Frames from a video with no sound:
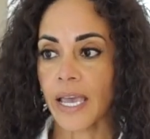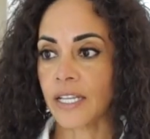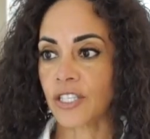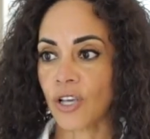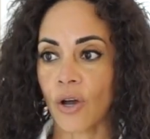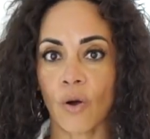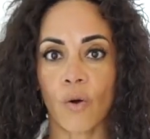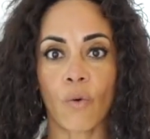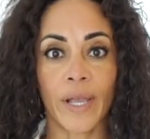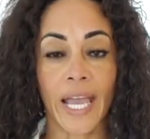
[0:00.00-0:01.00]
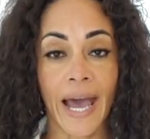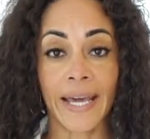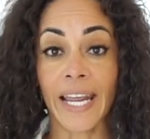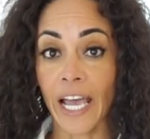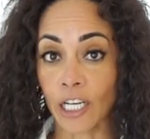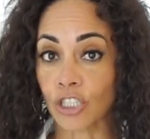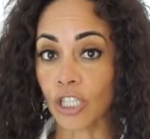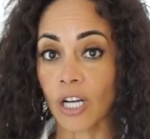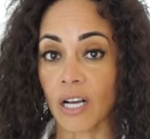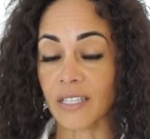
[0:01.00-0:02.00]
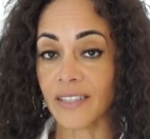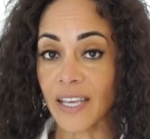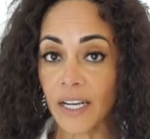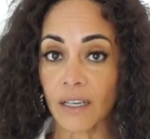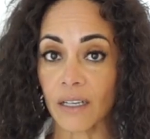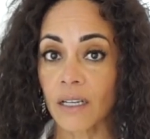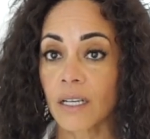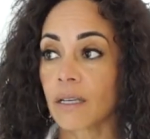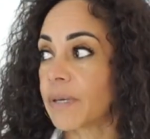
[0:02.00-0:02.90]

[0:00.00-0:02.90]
And so we had extra costs there